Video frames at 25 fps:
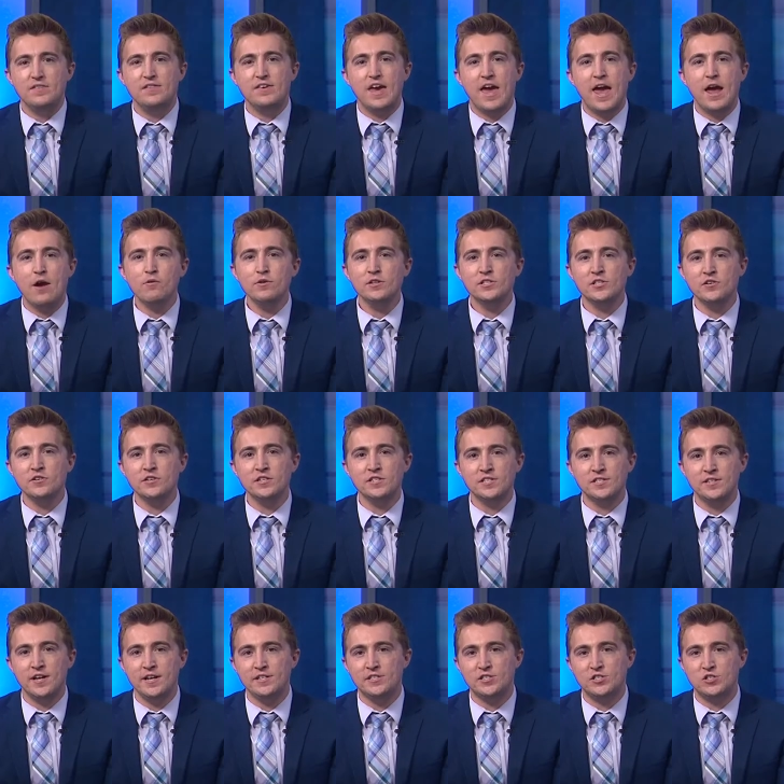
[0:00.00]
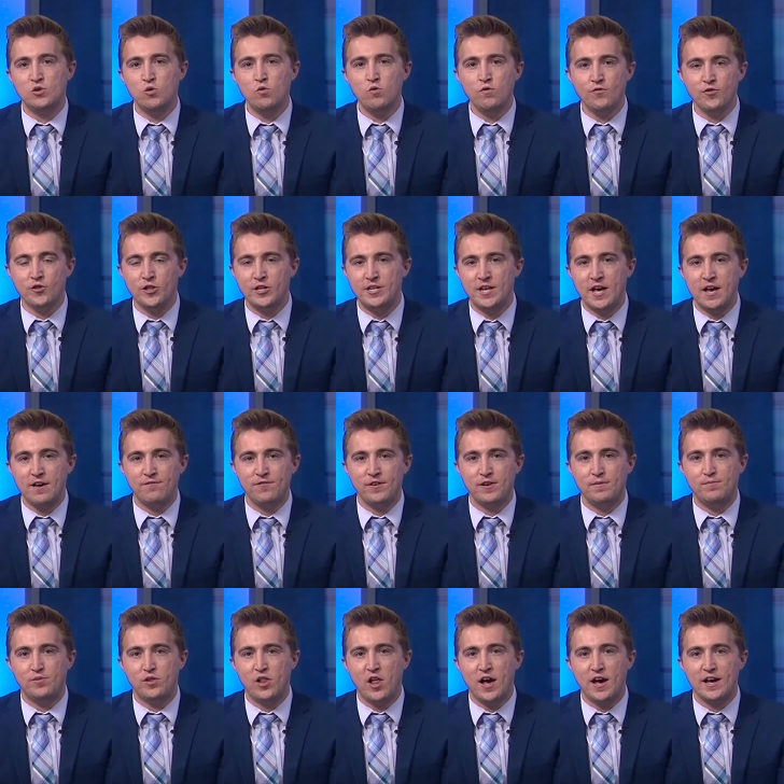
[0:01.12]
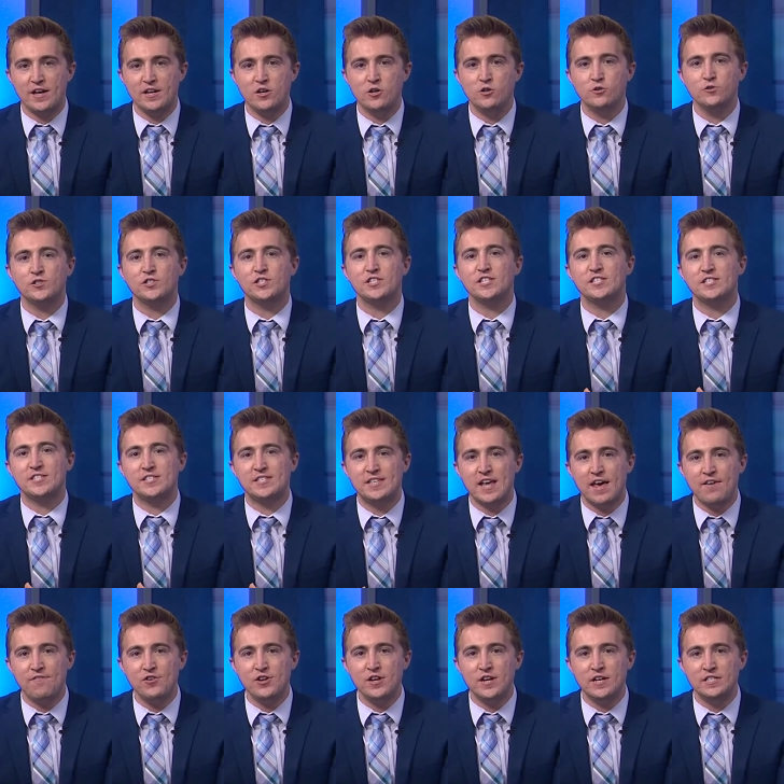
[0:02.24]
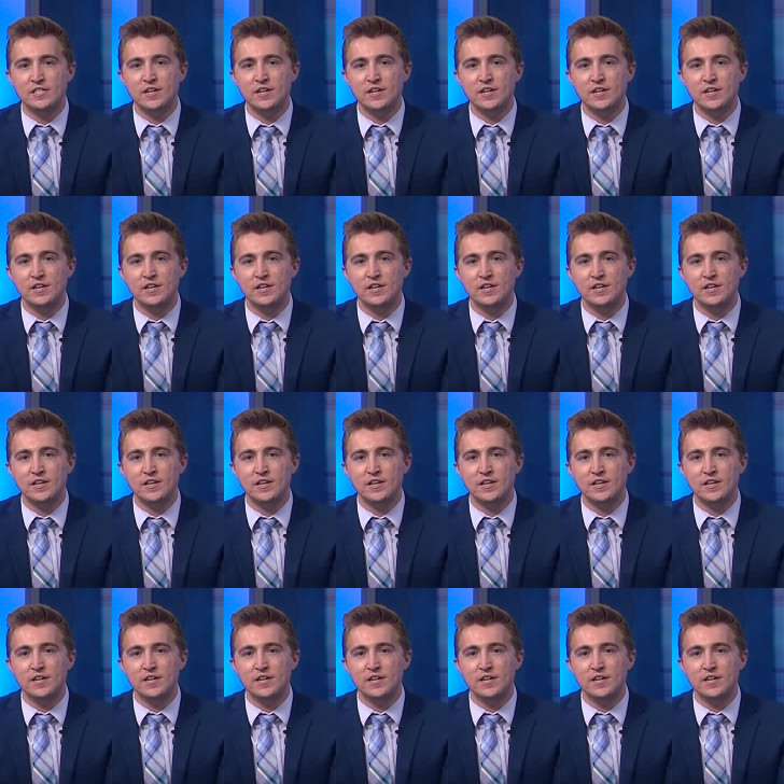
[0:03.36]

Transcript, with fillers: The Arizona State School for the Deaf and Blind hosts seven